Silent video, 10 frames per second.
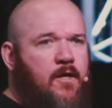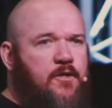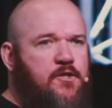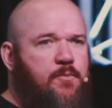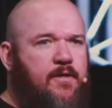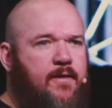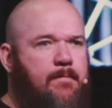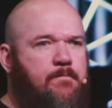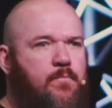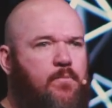Holy Spirit,
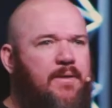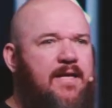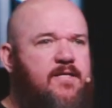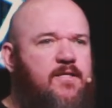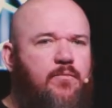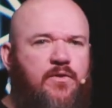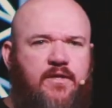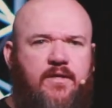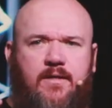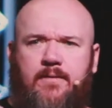come. Bless them with
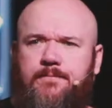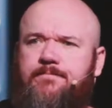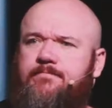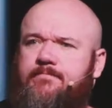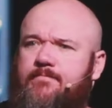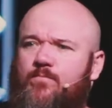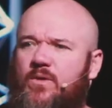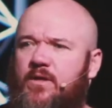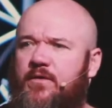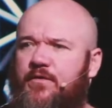
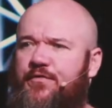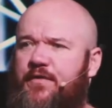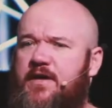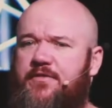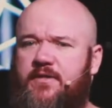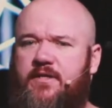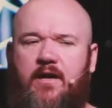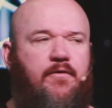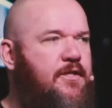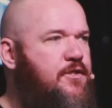faith and
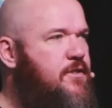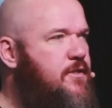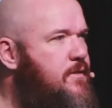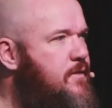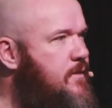courage